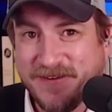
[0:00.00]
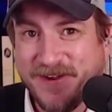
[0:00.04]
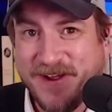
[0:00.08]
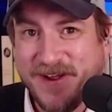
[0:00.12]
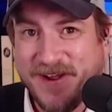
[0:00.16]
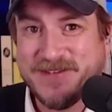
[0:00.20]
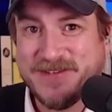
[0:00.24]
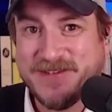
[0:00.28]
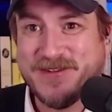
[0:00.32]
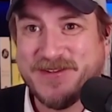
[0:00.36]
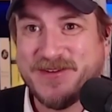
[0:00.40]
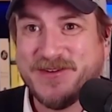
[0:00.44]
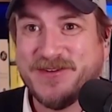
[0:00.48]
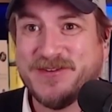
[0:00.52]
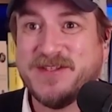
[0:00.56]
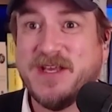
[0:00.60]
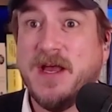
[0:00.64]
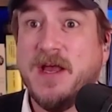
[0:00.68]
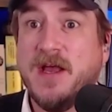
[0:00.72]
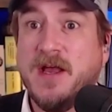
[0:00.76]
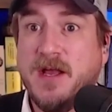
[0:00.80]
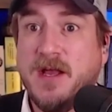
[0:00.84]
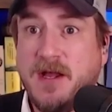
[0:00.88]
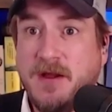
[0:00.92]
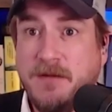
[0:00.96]
Right. So there's
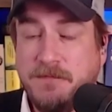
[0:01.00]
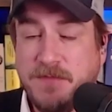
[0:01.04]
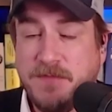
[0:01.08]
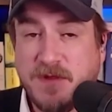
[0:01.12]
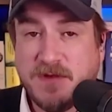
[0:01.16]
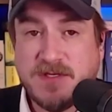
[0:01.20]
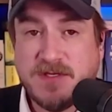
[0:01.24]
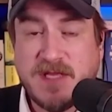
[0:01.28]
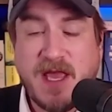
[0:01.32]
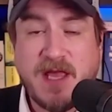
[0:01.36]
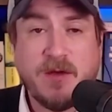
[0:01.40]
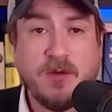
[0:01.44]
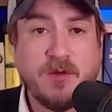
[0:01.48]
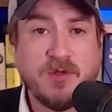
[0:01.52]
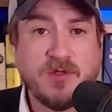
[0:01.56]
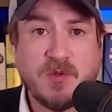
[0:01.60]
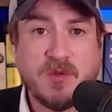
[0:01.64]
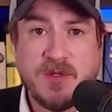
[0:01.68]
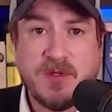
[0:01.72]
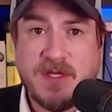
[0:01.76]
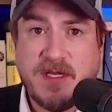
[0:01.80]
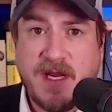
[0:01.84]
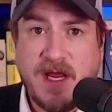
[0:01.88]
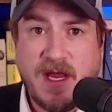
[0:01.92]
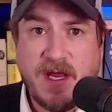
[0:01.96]
angles
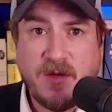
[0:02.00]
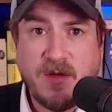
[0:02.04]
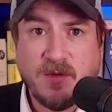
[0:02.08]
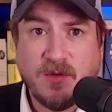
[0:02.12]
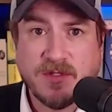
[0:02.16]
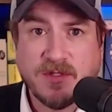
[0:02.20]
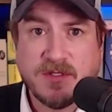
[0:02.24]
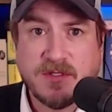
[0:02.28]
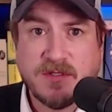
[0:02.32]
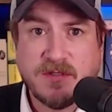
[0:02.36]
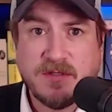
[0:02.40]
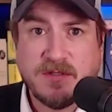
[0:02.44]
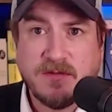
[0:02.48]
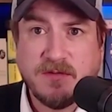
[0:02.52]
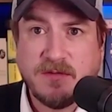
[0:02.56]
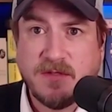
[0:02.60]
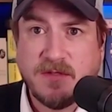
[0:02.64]
within angles.